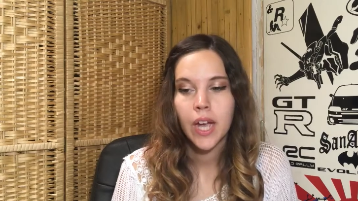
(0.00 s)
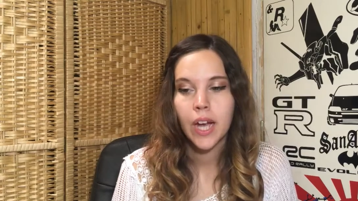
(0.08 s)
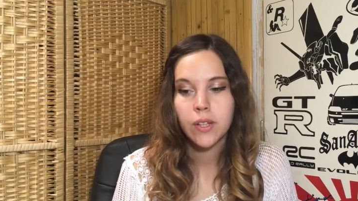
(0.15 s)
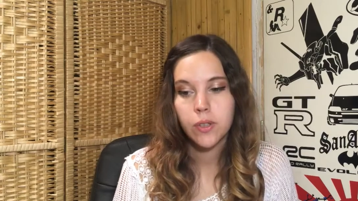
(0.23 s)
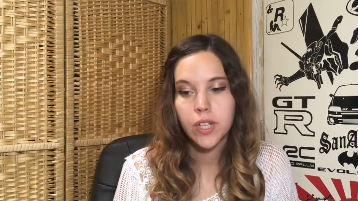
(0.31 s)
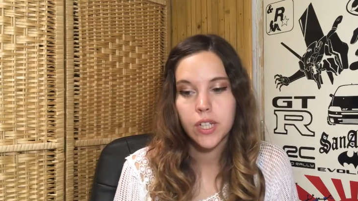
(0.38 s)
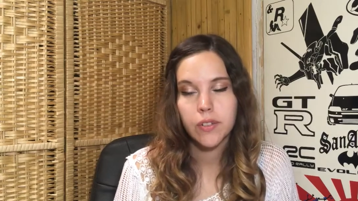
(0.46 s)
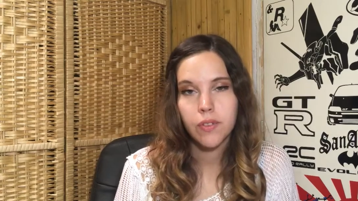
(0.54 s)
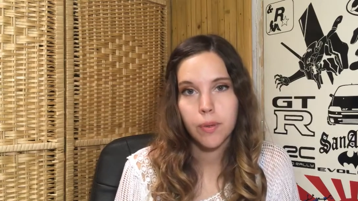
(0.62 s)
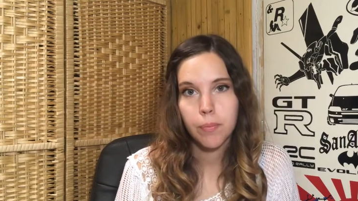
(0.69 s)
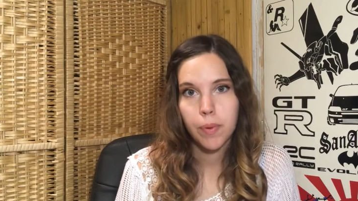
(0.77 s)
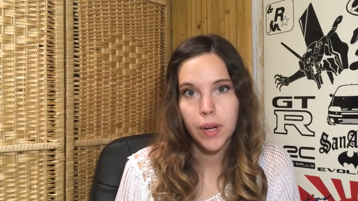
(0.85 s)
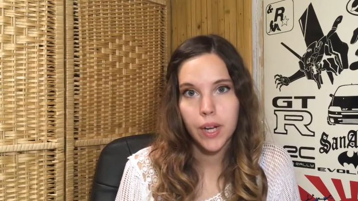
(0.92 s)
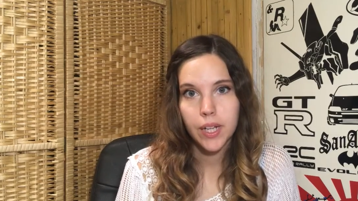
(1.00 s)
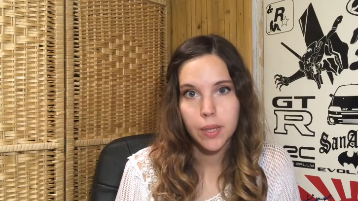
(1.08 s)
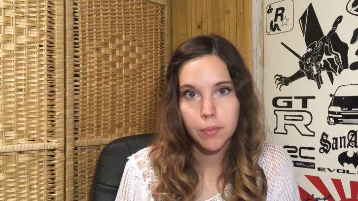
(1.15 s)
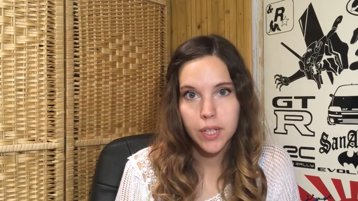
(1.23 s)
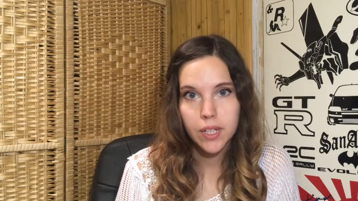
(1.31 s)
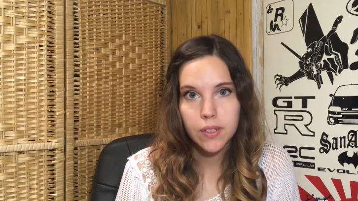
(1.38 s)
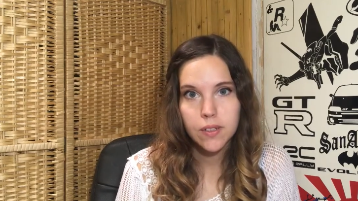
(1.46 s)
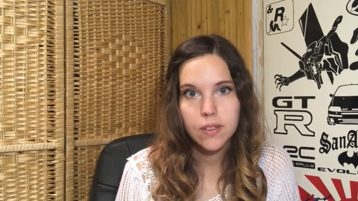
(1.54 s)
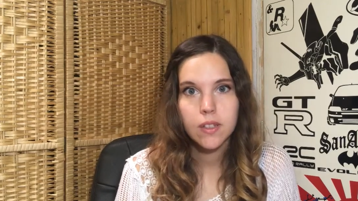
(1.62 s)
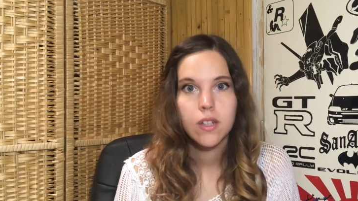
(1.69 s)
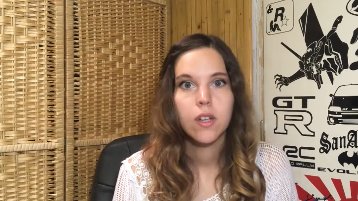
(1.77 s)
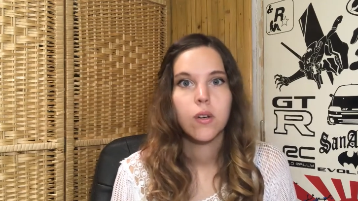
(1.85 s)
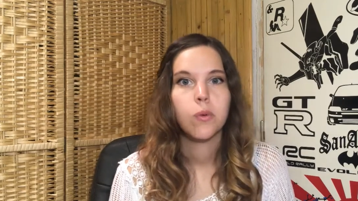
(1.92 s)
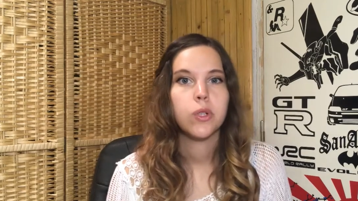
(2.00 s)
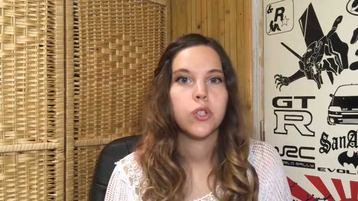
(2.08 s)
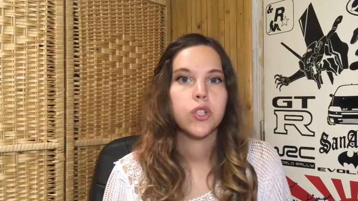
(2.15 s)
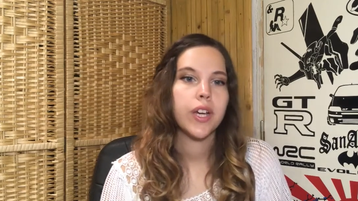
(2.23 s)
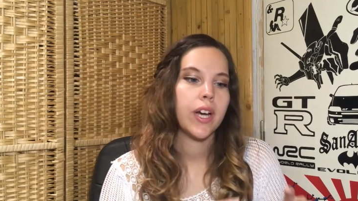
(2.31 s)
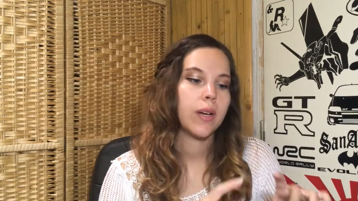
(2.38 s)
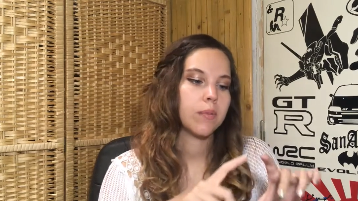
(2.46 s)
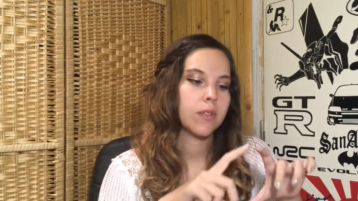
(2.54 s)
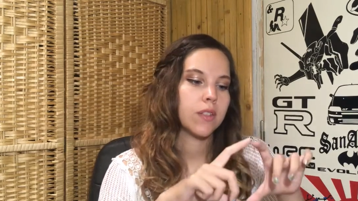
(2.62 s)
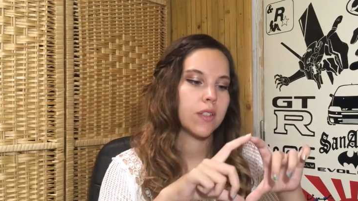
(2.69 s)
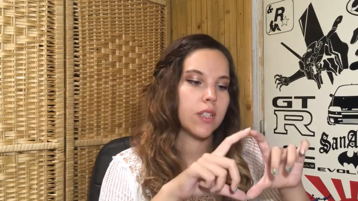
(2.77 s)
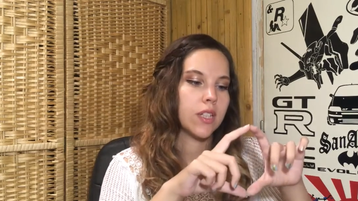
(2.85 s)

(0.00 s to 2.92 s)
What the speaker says: and you can even pay the bills, which comes